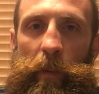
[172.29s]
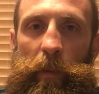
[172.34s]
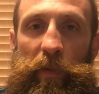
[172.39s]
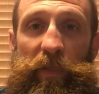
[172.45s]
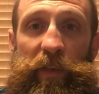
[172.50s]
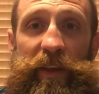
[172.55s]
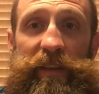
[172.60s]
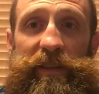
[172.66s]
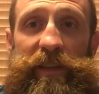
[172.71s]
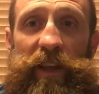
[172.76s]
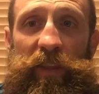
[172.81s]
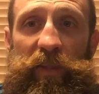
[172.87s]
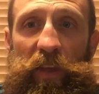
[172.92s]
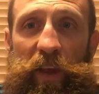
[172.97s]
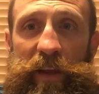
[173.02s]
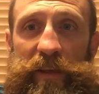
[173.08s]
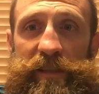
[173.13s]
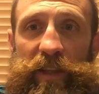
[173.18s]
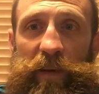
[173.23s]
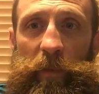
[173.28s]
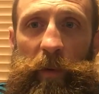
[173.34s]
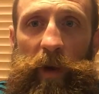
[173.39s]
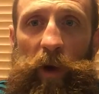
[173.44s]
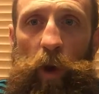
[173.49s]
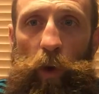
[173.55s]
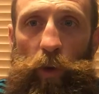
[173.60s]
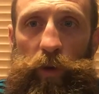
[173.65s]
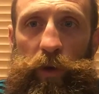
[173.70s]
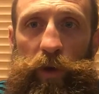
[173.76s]
But these are the things that have been
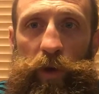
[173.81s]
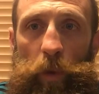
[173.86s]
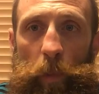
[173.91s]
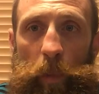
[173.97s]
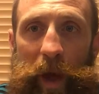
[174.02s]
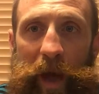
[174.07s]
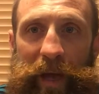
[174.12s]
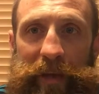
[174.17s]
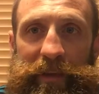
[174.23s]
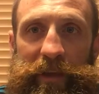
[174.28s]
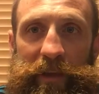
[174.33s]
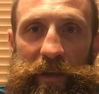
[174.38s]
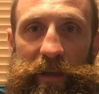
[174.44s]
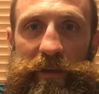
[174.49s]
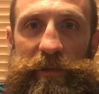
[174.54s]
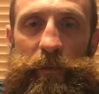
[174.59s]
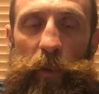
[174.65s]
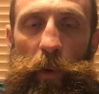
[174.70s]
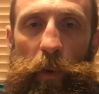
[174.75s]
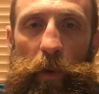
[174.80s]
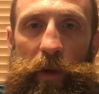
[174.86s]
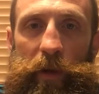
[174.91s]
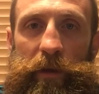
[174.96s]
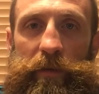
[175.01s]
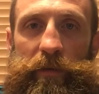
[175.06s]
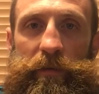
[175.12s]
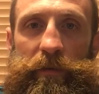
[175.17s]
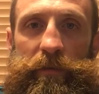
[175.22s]
holding you back to this point.